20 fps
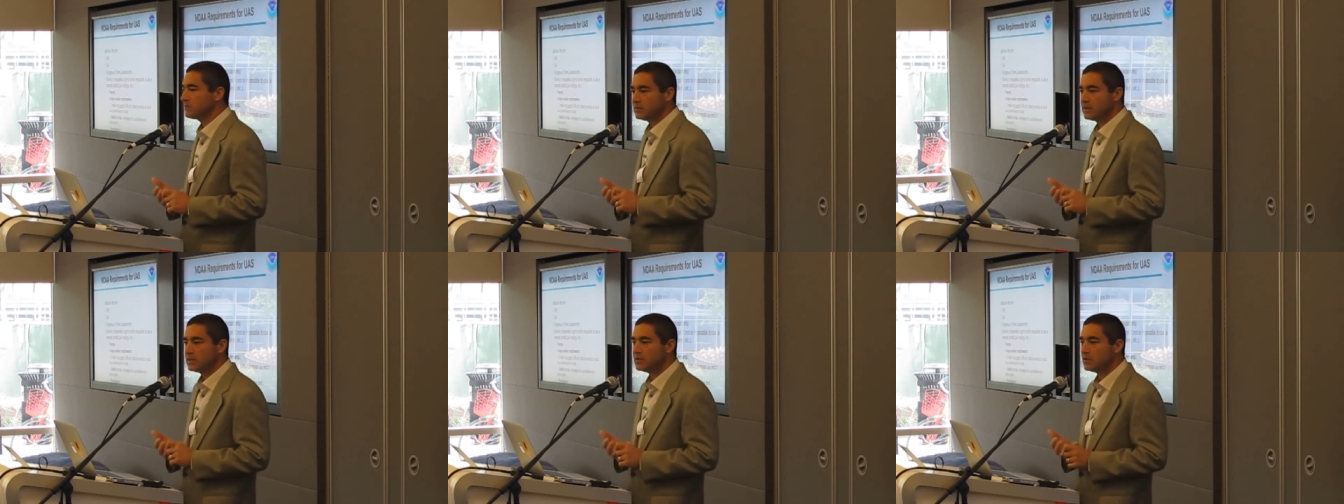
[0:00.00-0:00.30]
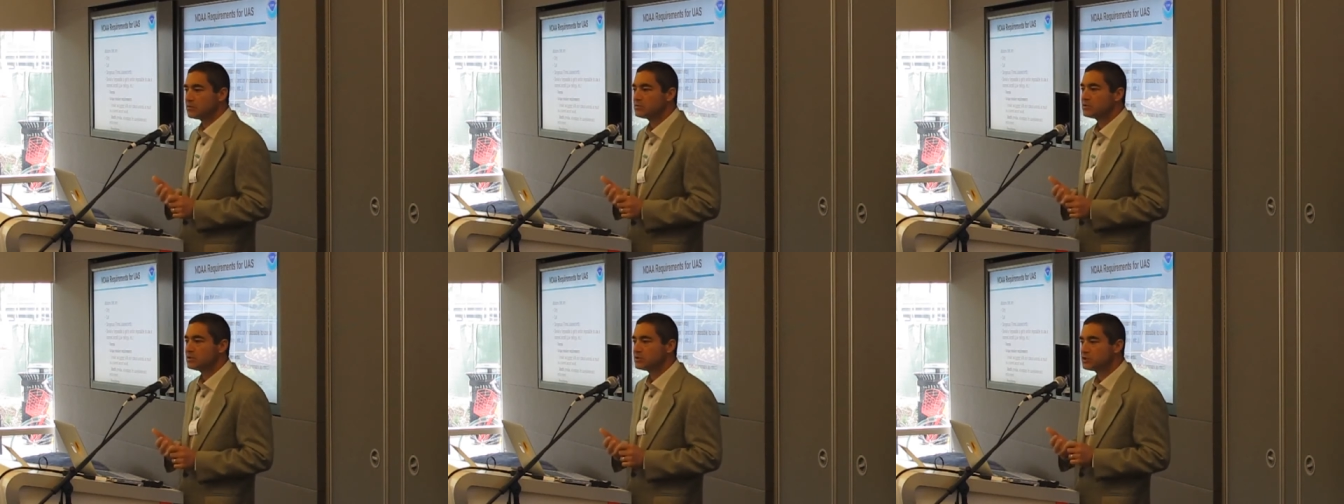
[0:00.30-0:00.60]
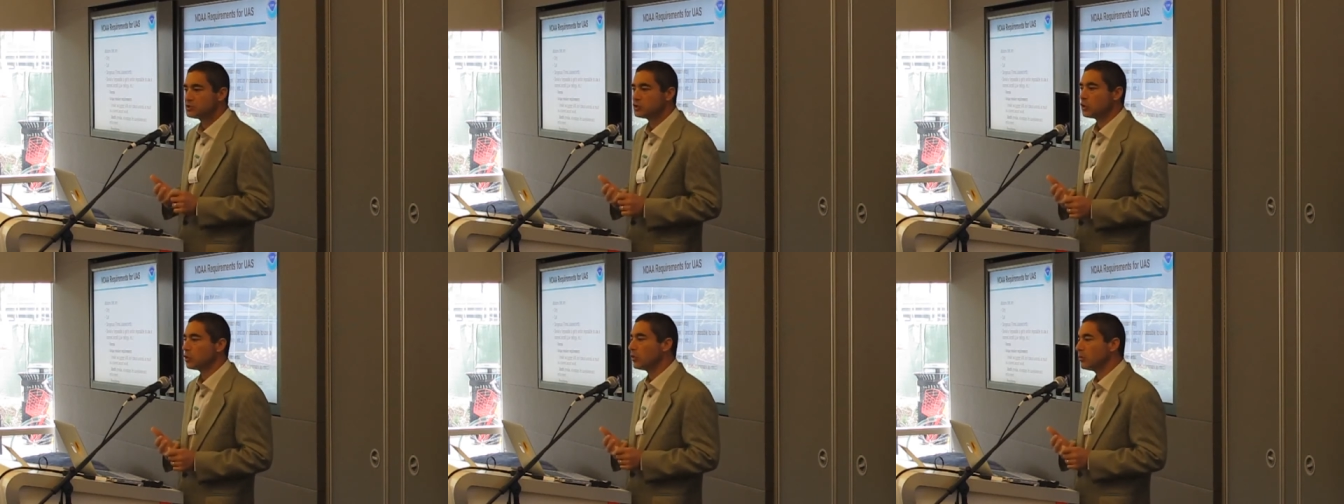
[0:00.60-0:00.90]
They don't
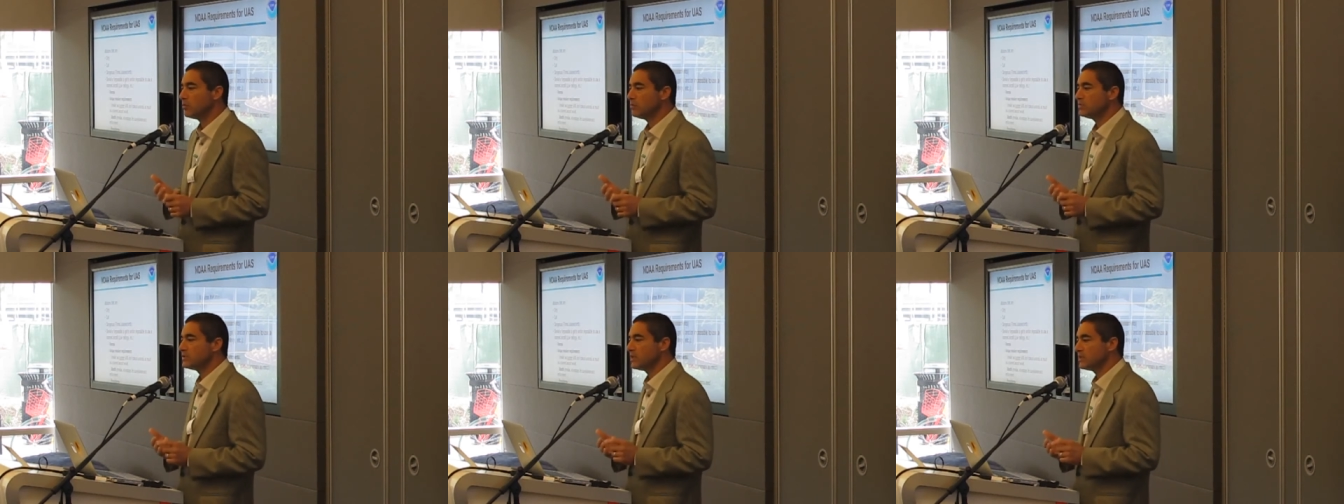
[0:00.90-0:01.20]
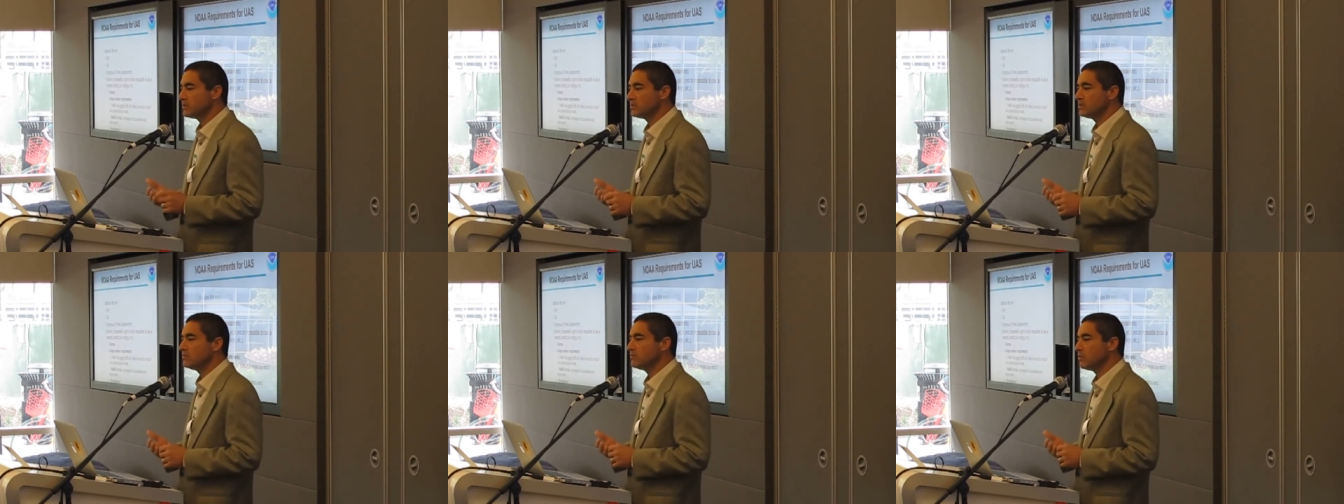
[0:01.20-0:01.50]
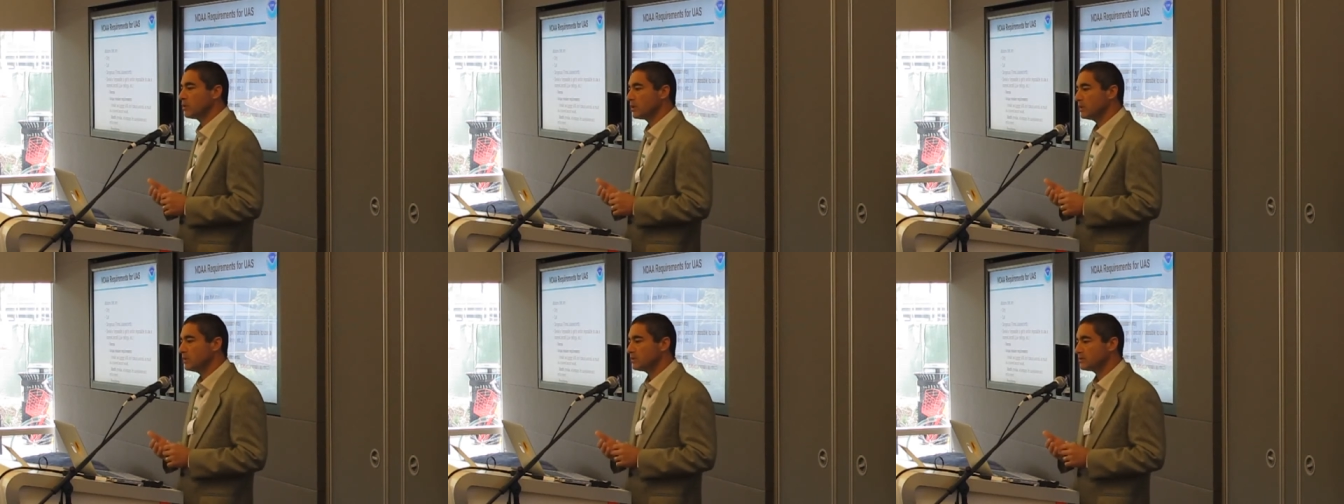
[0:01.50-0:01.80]
disturb sensitive
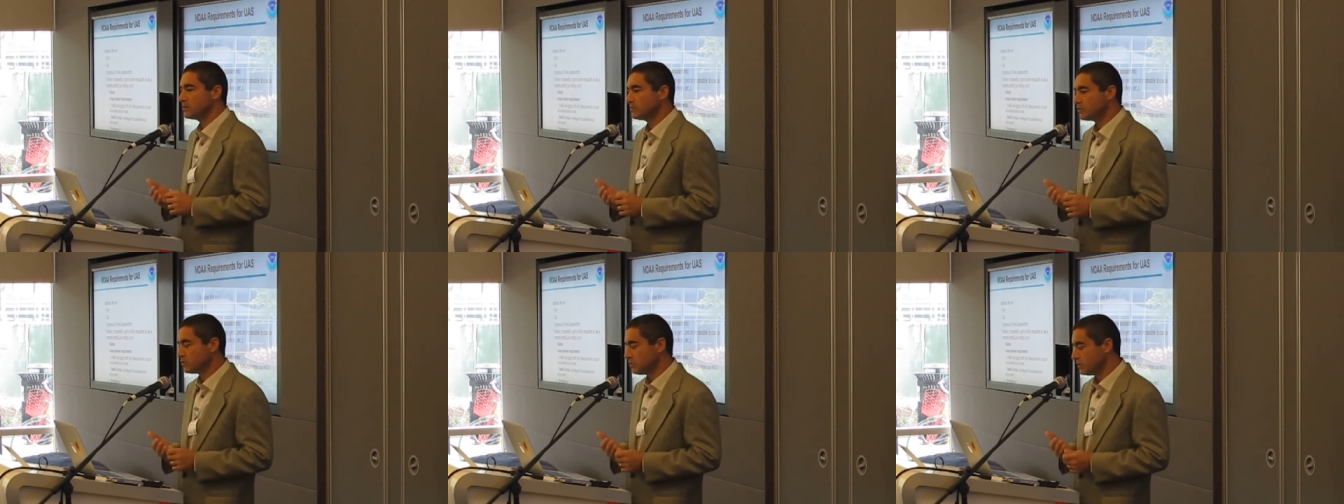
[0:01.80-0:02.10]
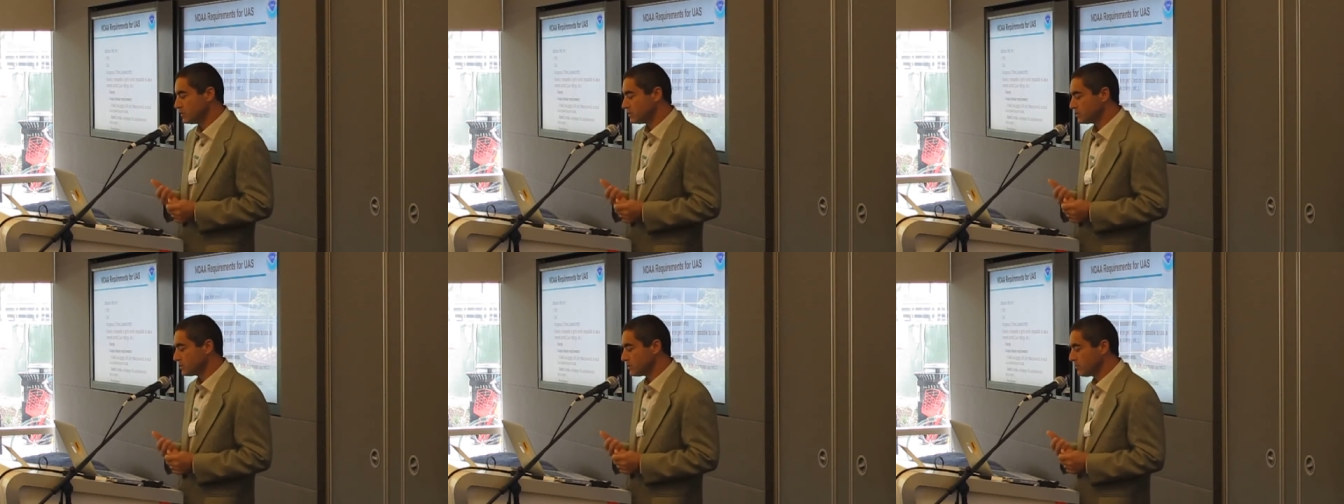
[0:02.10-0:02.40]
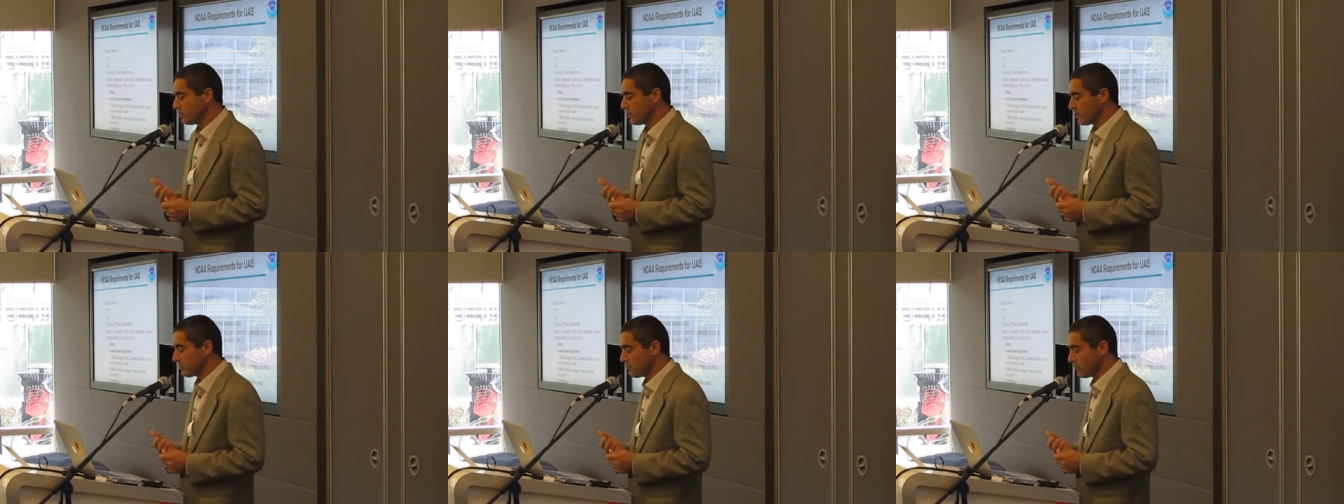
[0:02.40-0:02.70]
organisms when you're
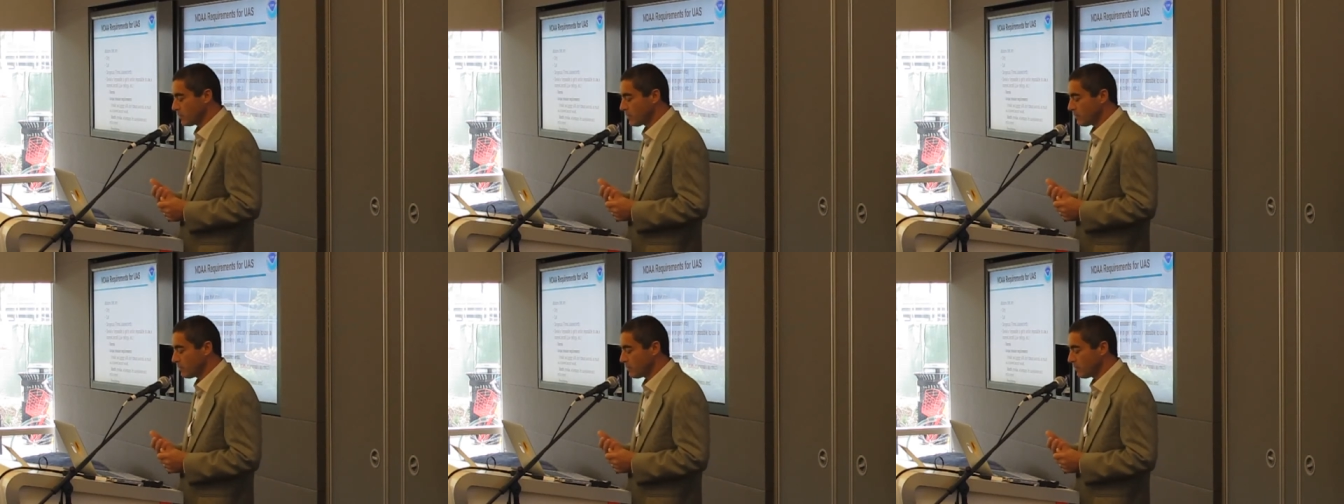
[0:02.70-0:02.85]
surveying.